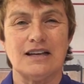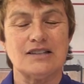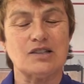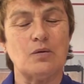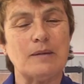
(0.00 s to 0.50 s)

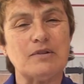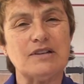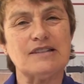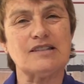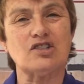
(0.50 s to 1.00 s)
So I'm
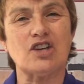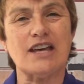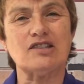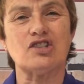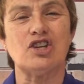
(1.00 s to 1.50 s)
going to
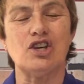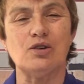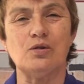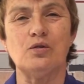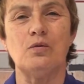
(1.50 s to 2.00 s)
suggest
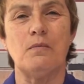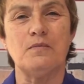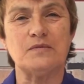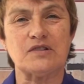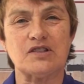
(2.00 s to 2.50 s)
you
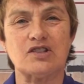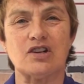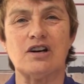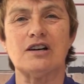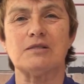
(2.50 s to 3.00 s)

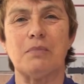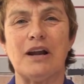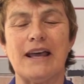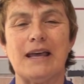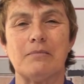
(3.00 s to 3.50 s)
start
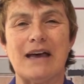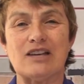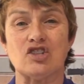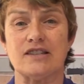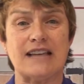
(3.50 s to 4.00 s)
playing
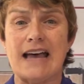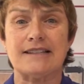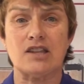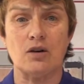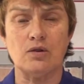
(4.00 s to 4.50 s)
matches
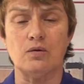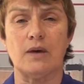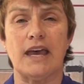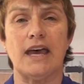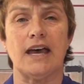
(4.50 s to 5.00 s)
as though you
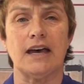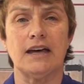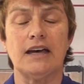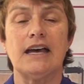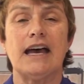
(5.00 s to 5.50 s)
care
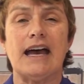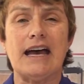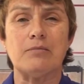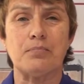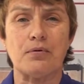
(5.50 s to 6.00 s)

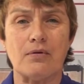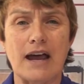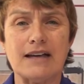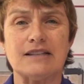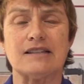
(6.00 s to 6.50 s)
and
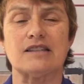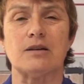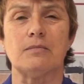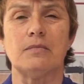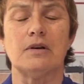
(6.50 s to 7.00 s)
practice
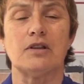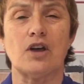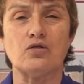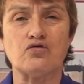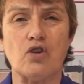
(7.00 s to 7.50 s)
them, those